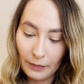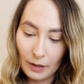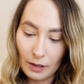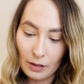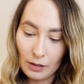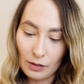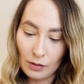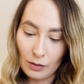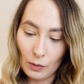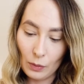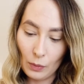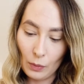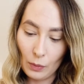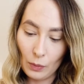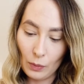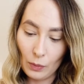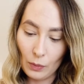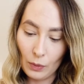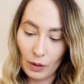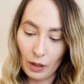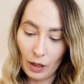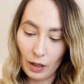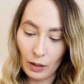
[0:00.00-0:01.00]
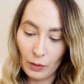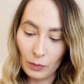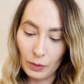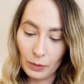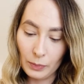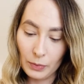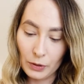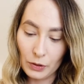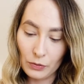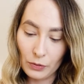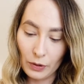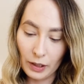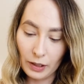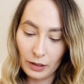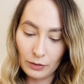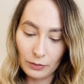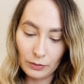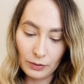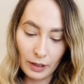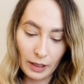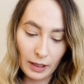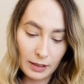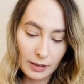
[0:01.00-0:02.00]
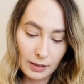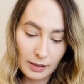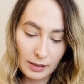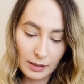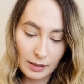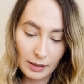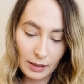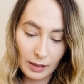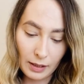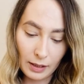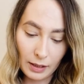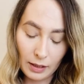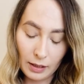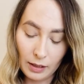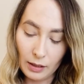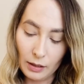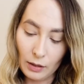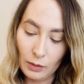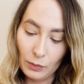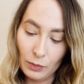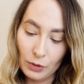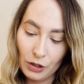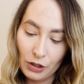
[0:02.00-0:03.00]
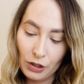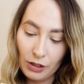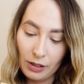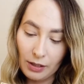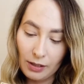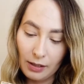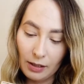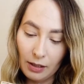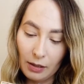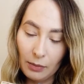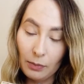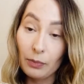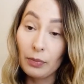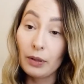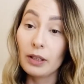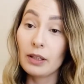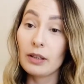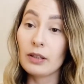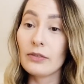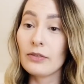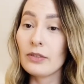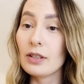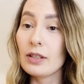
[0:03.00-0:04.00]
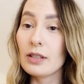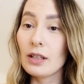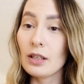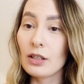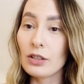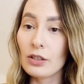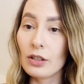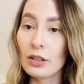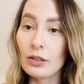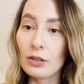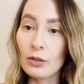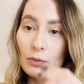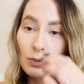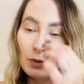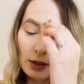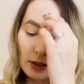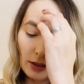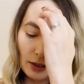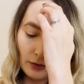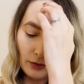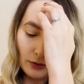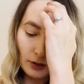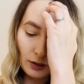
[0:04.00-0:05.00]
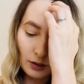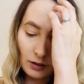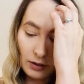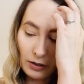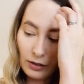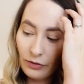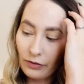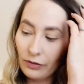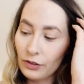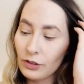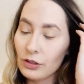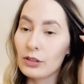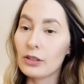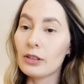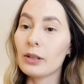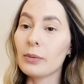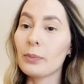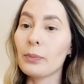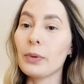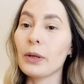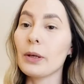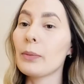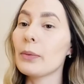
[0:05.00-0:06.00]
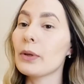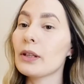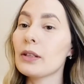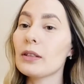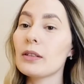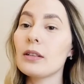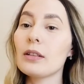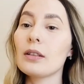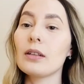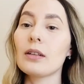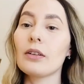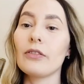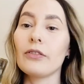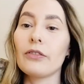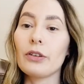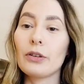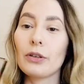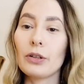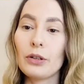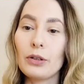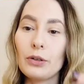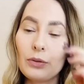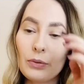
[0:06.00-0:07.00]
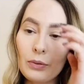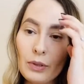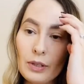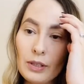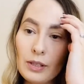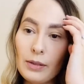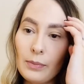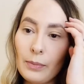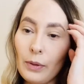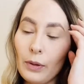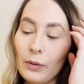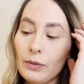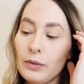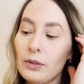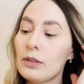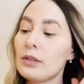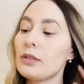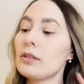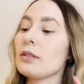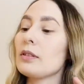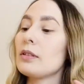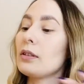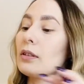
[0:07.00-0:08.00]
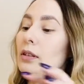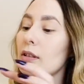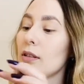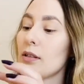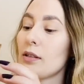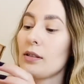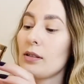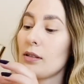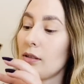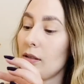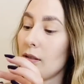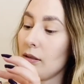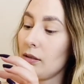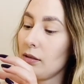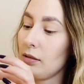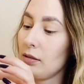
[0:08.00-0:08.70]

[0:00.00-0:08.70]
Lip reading: So I will be trying today and see which is the blend of these eyeshadows, if they are sufficiently pigmented, and I'm very curious about this